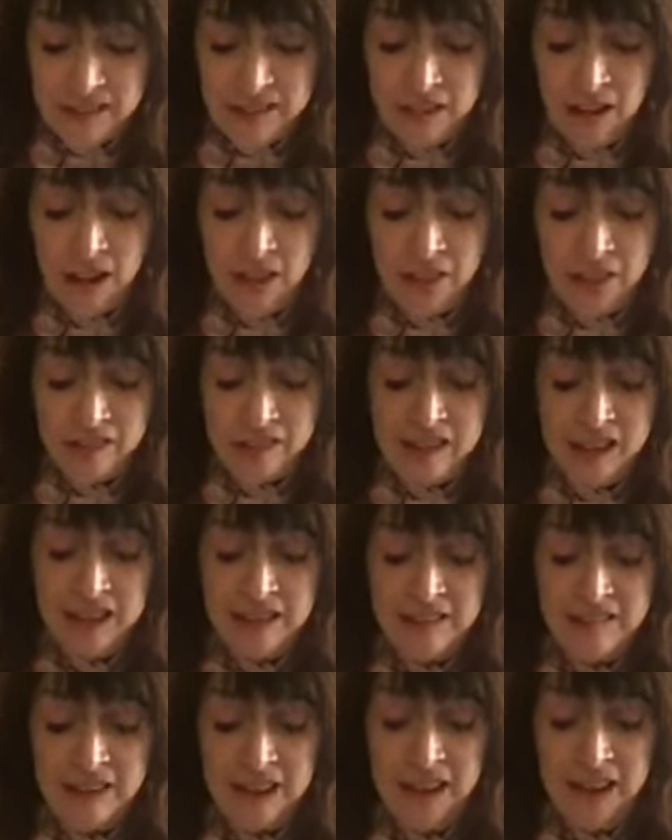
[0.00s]
other
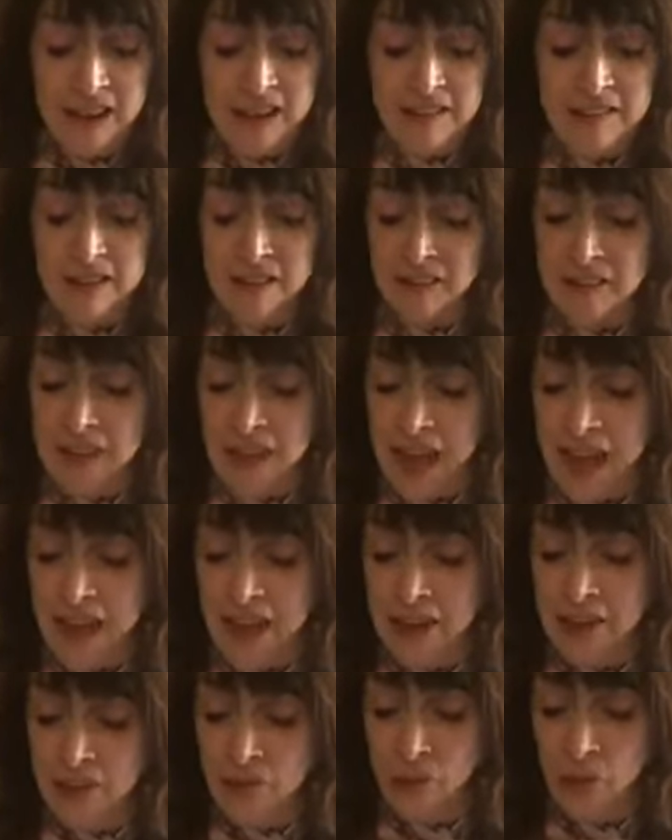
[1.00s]
10 days, at the
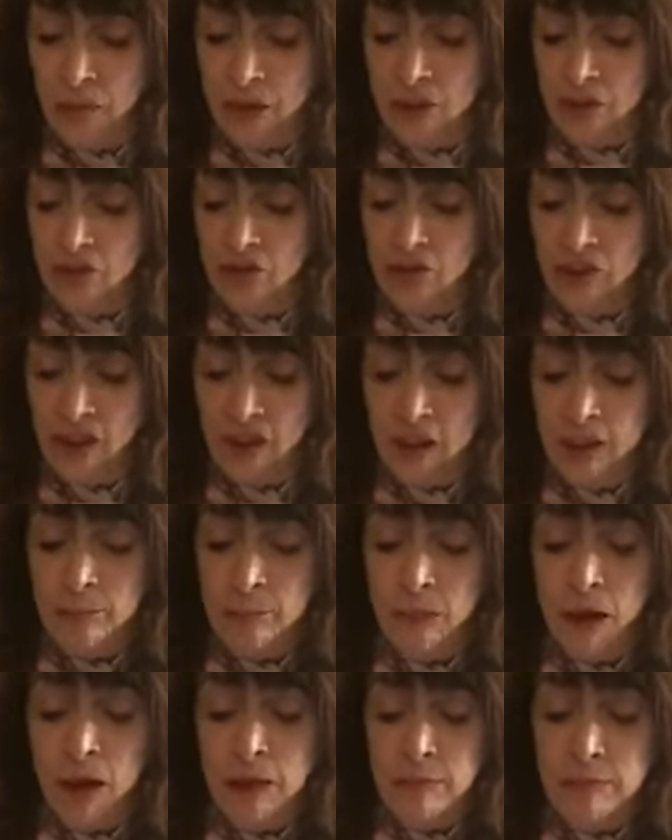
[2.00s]
end of which time
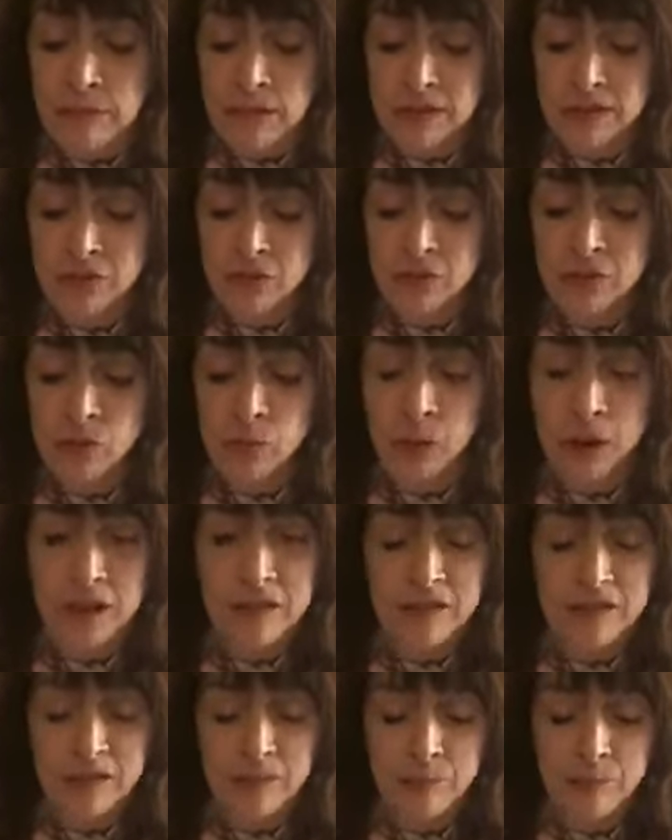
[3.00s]
my mistress went
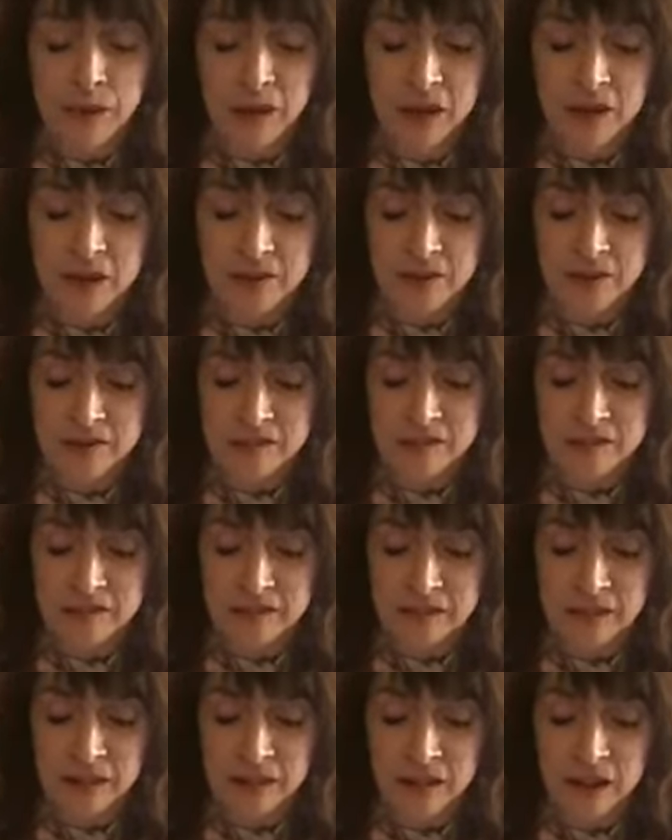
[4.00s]
to the baths.
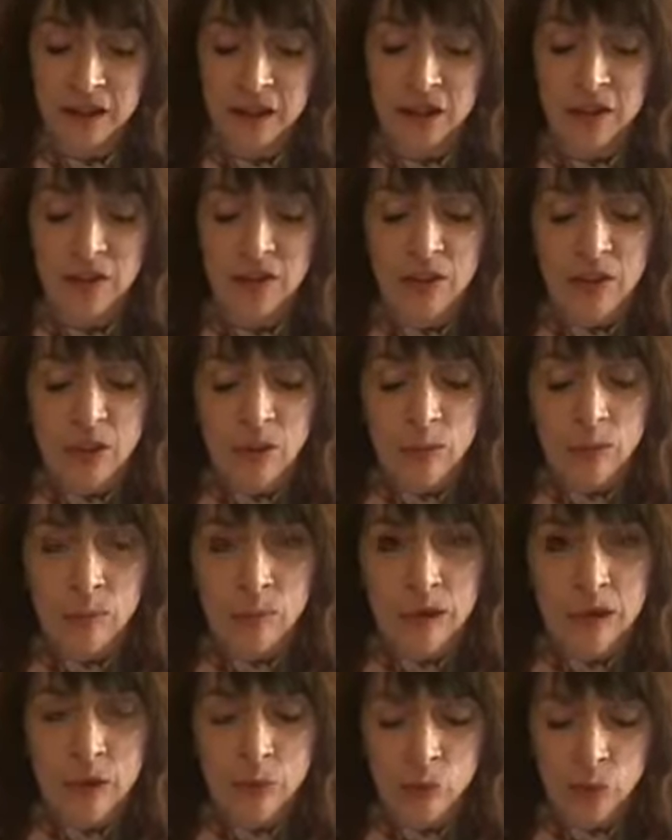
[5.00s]

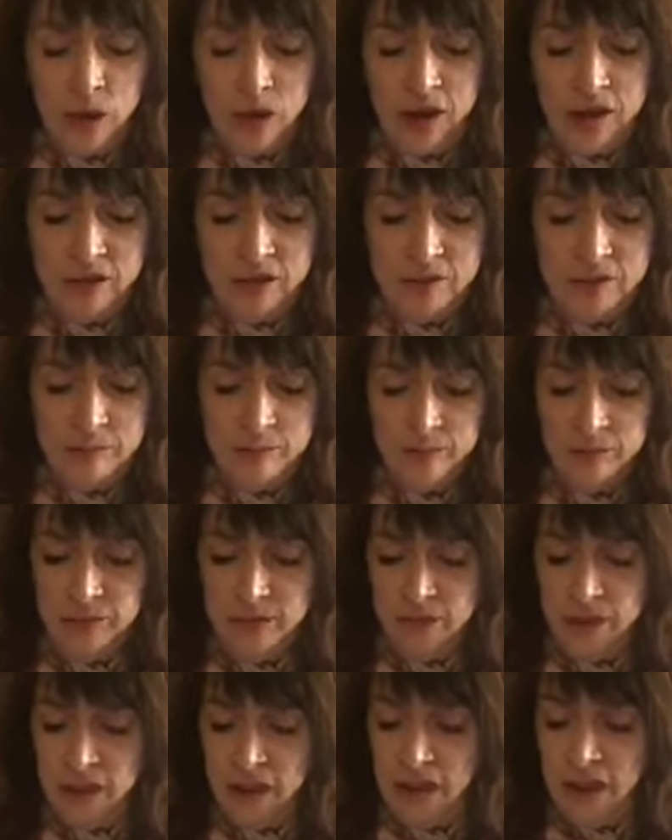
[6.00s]
Meanwhile,
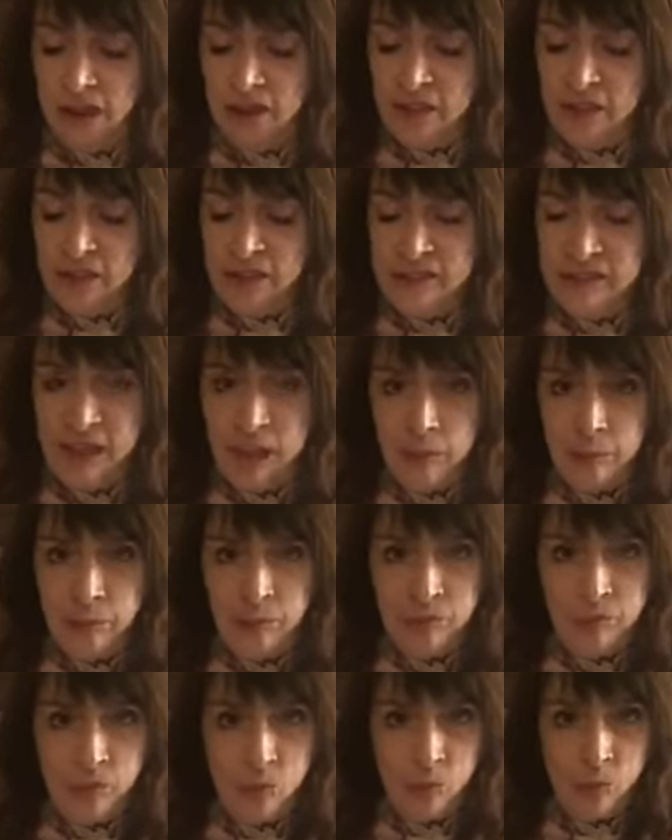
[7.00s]
they set
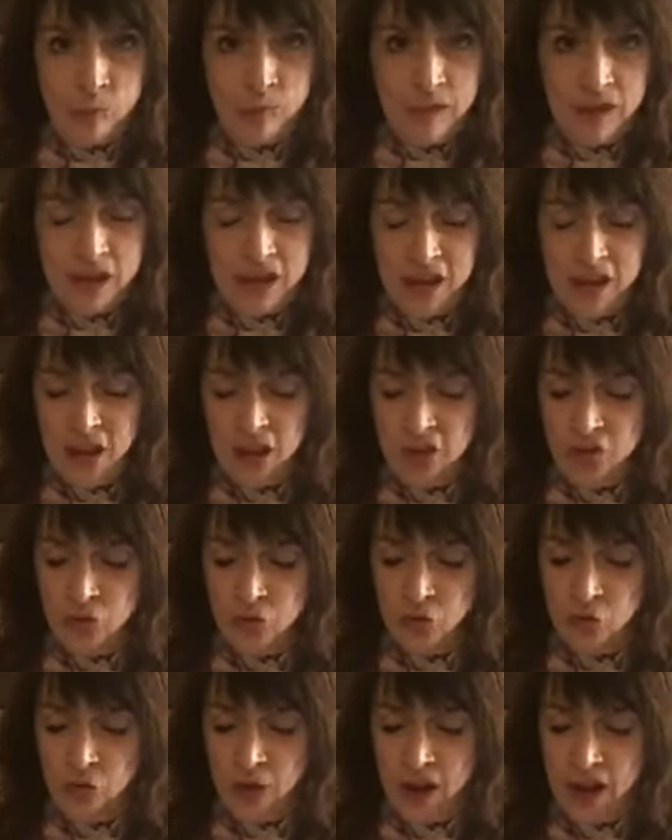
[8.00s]
before me a
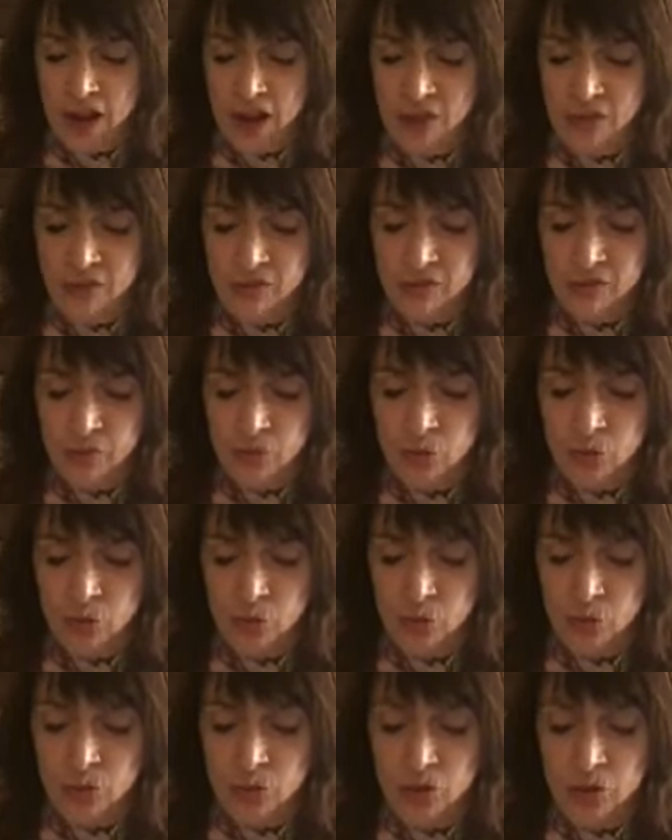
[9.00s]
tray of
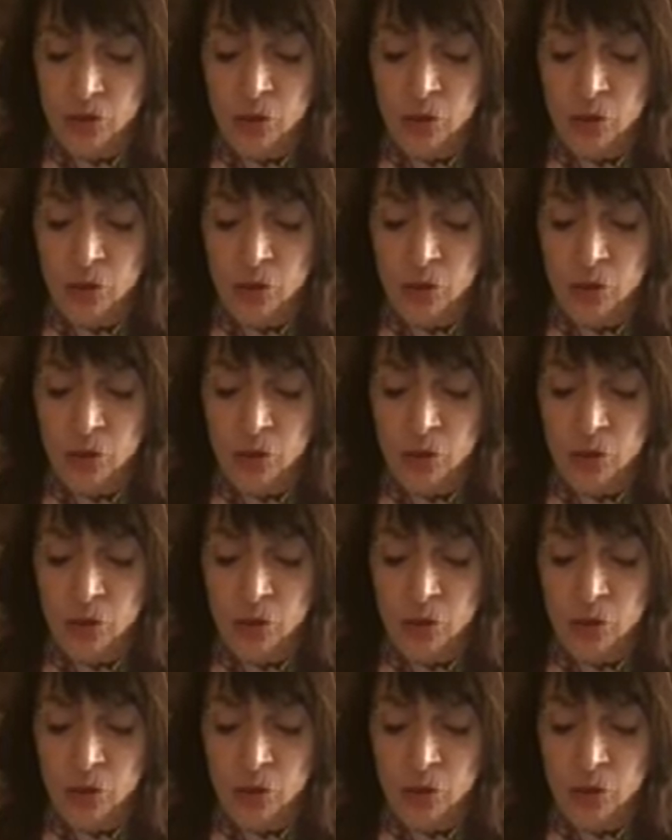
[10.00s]
food,